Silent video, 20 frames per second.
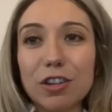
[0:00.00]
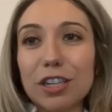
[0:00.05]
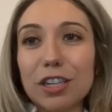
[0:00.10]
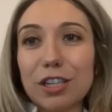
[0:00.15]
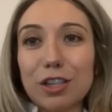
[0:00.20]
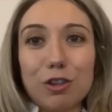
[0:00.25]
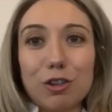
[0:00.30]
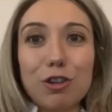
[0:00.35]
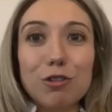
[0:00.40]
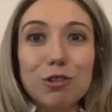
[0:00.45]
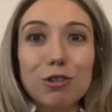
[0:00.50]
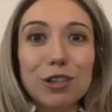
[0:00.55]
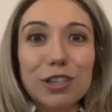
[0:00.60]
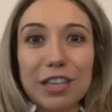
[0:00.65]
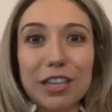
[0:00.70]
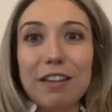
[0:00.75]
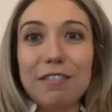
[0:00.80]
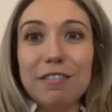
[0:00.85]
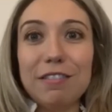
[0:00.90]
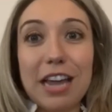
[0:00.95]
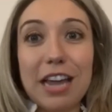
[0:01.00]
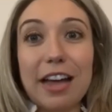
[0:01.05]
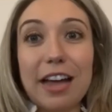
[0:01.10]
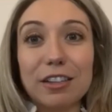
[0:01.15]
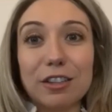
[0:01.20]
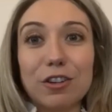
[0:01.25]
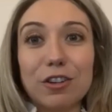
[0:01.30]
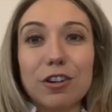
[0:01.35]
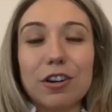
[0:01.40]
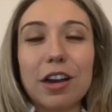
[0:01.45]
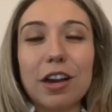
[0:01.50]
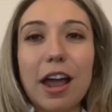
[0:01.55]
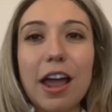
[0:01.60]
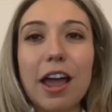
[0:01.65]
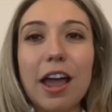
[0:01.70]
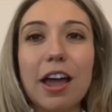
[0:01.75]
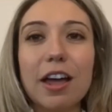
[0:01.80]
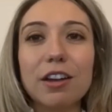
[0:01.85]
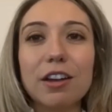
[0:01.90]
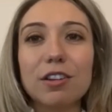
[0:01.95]
It's a huge safety hazard.
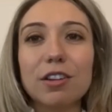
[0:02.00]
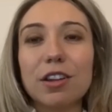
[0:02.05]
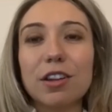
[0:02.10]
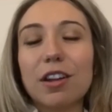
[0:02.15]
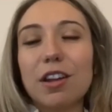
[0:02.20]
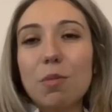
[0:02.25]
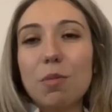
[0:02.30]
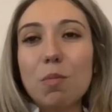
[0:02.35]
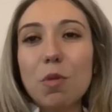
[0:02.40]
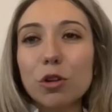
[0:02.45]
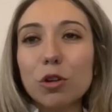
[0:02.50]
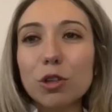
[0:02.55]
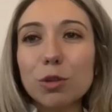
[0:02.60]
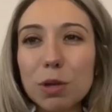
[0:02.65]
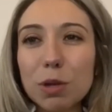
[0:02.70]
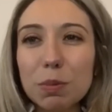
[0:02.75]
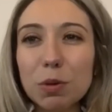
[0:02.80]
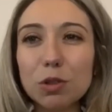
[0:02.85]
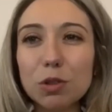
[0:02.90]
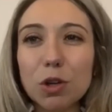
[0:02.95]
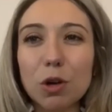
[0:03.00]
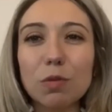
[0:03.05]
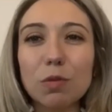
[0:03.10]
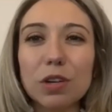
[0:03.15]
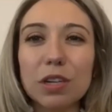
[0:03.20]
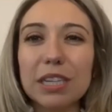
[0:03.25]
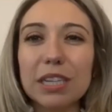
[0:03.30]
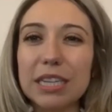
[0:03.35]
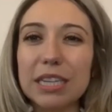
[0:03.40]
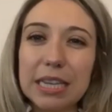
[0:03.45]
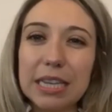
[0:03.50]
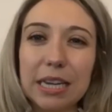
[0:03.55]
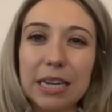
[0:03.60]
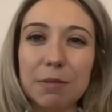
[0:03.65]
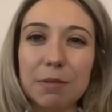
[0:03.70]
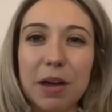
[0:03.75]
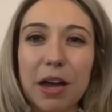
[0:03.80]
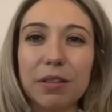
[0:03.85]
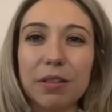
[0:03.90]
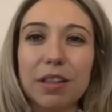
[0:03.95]
And most people don't really think
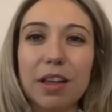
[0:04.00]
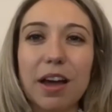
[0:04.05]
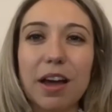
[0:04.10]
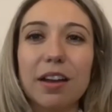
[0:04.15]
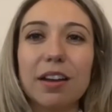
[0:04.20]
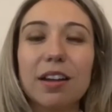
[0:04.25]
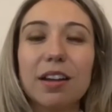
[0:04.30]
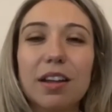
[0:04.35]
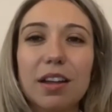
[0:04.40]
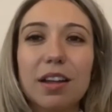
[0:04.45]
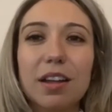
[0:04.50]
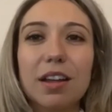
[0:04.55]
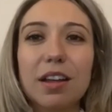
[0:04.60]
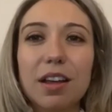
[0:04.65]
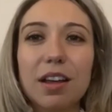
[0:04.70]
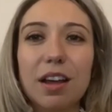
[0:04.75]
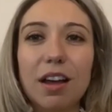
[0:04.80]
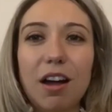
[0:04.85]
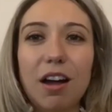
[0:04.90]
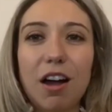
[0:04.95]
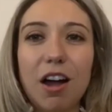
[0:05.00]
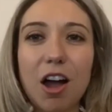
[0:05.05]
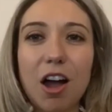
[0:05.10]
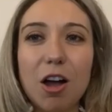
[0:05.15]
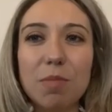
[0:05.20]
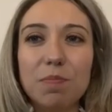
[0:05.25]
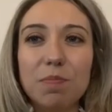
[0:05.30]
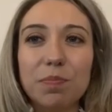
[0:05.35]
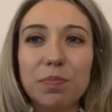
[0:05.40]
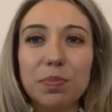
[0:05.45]
about that.